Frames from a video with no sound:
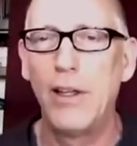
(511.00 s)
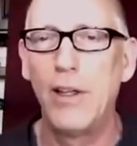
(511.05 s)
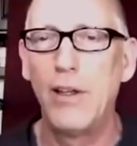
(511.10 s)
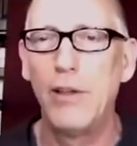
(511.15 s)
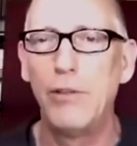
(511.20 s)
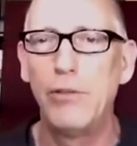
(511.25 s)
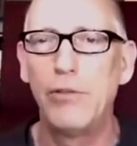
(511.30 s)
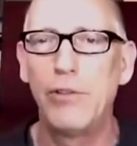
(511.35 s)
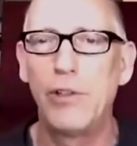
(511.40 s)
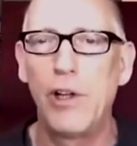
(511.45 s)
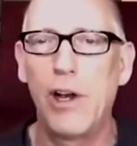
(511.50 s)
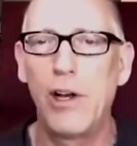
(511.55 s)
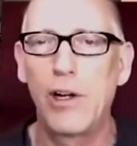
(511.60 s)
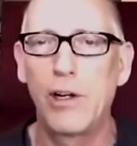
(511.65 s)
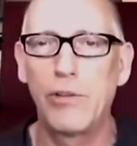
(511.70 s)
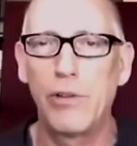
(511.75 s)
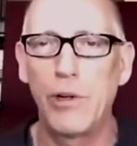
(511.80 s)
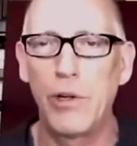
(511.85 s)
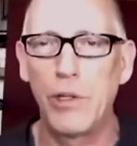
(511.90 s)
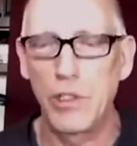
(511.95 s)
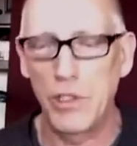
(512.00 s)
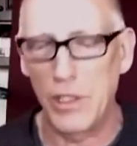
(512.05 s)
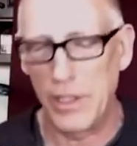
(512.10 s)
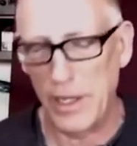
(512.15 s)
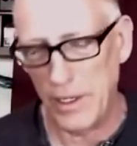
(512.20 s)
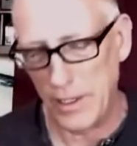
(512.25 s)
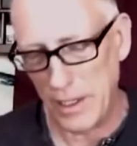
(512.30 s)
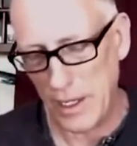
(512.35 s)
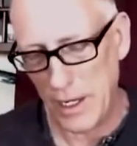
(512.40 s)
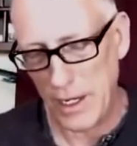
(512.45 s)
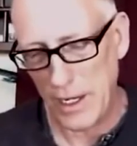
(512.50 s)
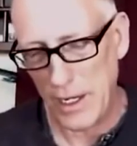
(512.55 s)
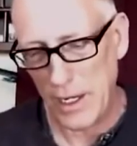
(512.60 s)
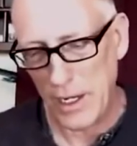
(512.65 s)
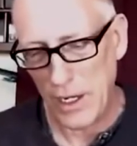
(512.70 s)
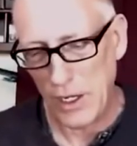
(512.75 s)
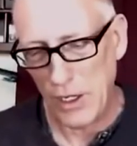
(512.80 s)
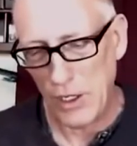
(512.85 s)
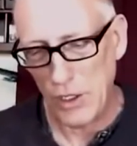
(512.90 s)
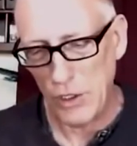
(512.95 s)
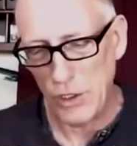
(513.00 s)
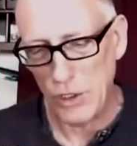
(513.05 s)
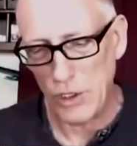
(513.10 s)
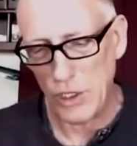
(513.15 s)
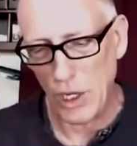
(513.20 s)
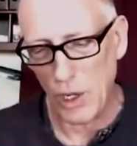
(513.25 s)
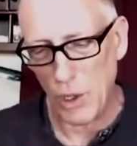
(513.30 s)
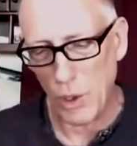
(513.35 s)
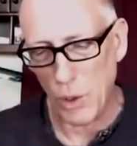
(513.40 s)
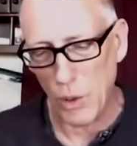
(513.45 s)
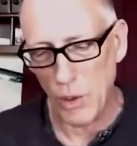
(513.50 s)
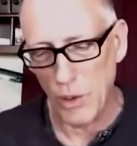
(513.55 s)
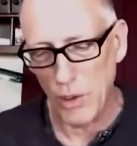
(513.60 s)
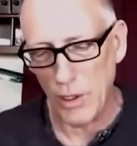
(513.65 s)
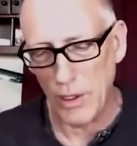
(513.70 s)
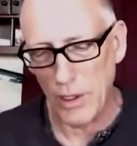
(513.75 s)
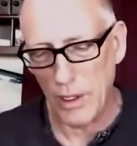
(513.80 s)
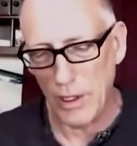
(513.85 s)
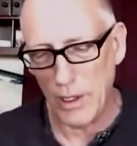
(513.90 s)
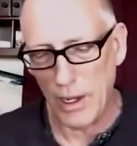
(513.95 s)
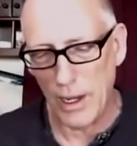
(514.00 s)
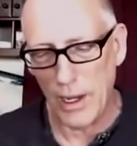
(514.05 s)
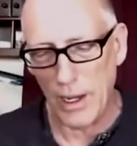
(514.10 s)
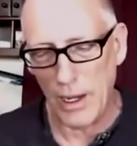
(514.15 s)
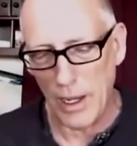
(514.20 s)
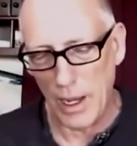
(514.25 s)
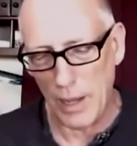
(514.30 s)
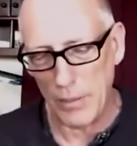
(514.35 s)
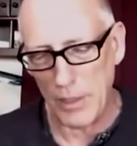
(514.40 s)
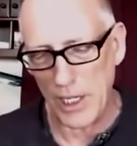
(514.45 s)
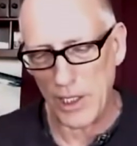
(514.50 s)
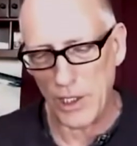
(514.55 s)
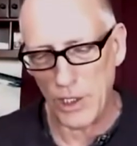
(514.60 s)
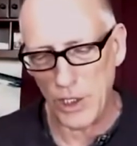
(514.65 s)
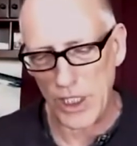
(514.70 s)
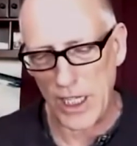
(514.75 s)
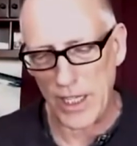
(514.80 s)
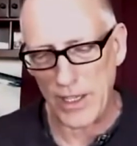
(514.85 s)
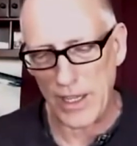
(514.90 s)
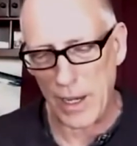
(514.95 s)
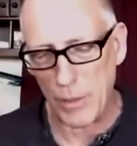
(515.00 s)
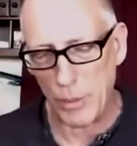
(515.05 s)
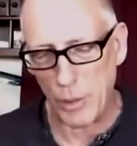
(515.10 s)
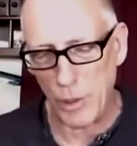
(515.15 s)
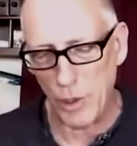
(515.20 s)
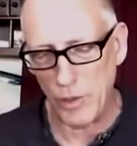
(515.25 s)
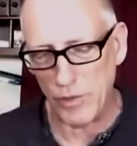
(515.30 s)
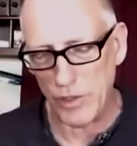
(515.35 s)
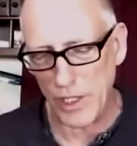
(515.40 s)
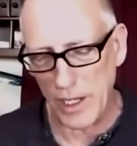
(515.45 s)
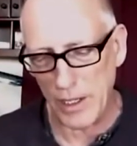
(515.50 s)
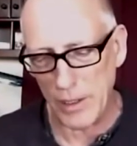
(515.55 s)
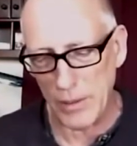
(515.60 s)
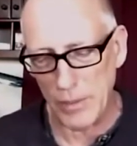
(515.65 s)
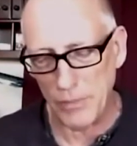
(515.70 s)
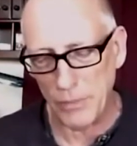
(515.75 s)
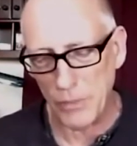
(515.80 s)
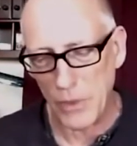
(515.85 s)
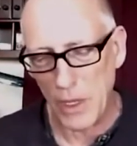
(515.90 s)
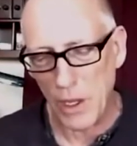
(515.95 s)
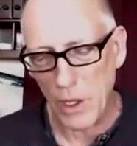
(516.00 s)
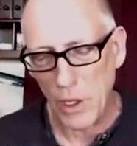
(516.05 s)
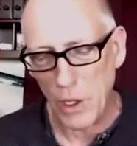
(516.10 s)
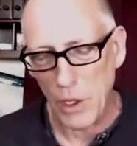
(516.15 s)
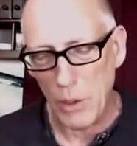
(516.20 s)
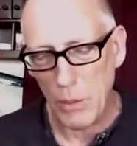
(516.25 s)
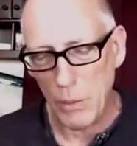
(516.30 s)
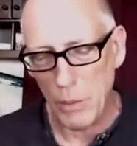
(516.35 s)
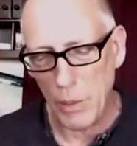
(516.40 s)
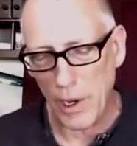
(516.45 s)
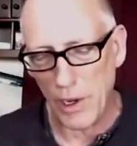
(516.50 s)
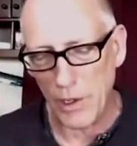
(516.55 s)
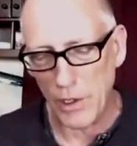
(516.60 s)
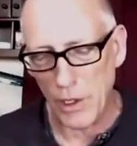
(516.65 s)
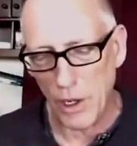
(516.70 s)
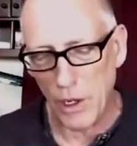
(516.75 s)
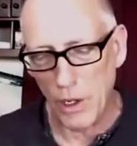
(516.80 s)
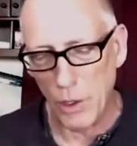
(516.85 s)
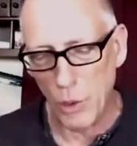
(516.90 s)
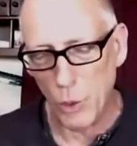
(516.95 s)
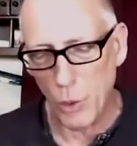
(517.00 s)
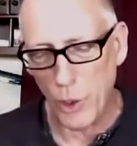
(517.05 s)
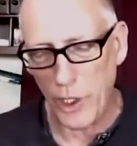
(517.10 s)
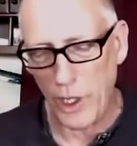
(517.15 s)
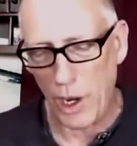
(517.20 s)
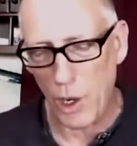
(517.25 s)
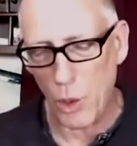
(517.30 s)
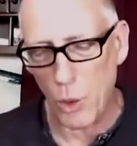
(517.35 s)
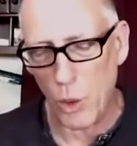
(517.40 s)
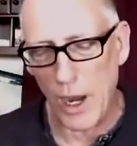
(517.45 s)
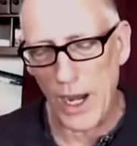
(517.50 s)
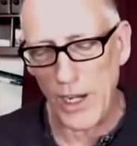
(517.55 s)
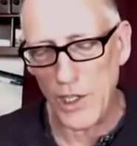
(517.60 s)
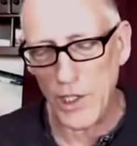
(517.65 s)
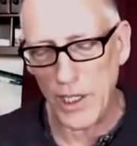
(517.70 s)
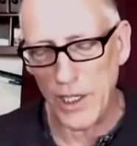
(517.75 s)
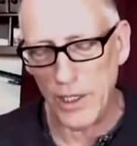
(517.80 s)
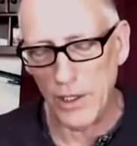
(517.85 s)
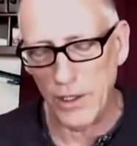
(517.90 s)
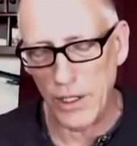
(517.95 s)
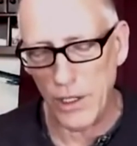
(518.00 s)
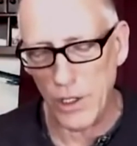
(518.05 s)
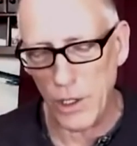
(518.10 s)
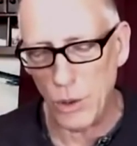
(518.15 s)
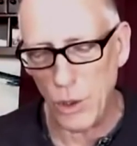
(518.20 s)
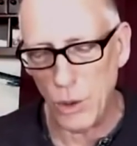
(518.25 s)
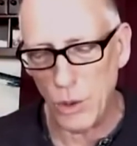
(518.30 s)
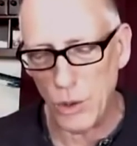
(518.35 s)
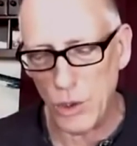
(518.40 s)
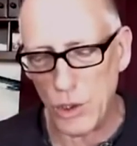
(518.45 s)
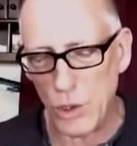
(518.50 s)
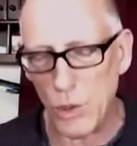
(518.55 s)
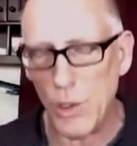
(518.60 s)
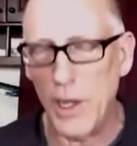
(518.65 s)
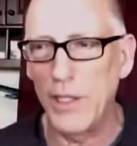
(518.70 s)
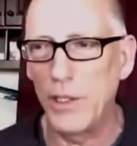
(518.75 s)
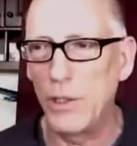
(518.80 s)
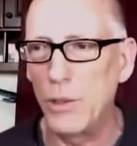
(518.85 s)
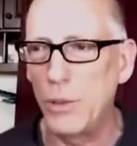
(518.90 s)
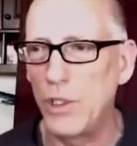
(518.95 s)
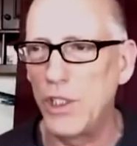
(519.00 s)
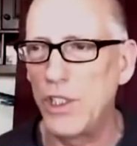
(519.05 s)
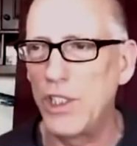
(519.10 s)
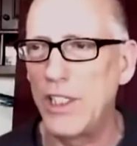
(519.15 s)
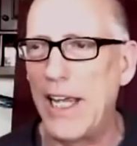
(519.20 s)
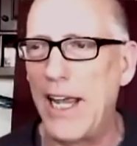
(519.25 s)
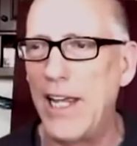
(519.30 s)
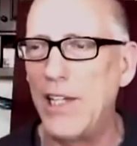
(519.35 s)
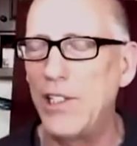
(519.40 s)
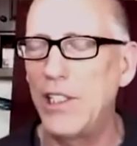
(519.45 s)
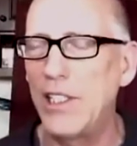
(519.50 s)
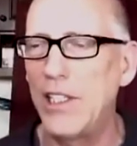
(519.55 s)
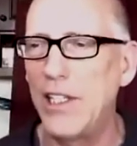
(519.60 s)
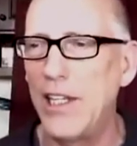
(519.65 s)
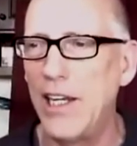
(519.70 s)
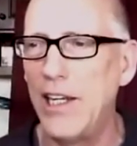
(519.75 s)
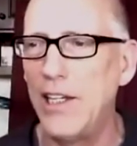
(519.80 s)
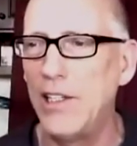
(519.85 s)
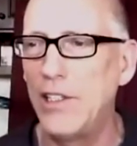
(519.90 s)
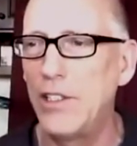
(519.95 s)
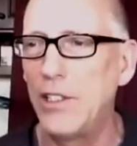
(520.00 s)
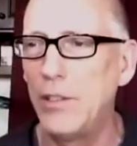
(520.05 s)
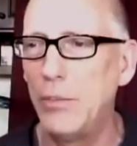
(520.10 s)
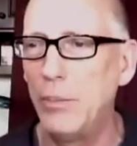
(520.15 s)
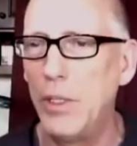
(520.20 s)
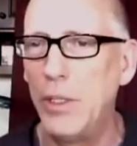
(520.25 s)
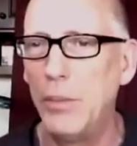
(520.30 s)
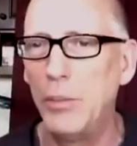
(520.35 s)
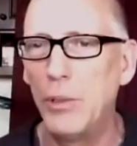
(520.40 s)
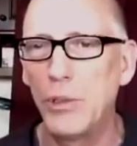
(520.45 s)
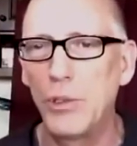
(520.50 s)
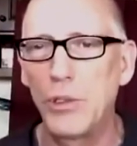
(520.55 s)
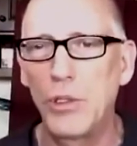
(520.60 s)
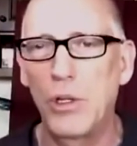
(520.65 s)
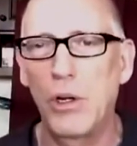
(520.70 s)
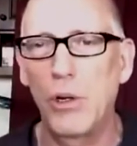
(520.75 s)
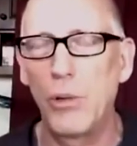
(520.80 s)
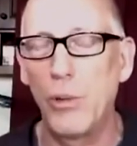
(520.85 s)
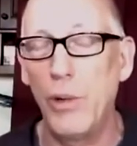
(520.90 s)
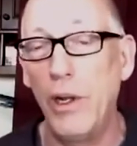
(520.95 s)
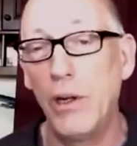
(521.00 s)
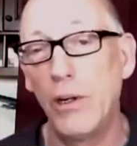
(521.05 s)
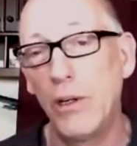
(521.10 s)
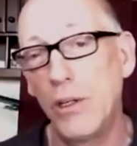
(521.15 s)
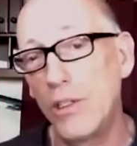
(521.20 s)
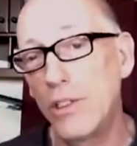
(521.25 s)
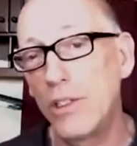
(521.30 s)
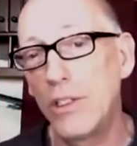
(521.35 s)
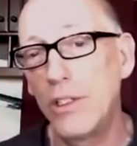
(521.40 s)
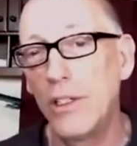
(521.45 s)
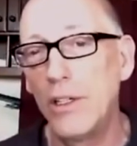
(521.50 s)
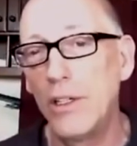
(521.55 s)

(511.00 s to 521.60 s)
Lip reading: photographers. So I'm not going to say that proved it, but we are watching the news trying to assassinate people's careers.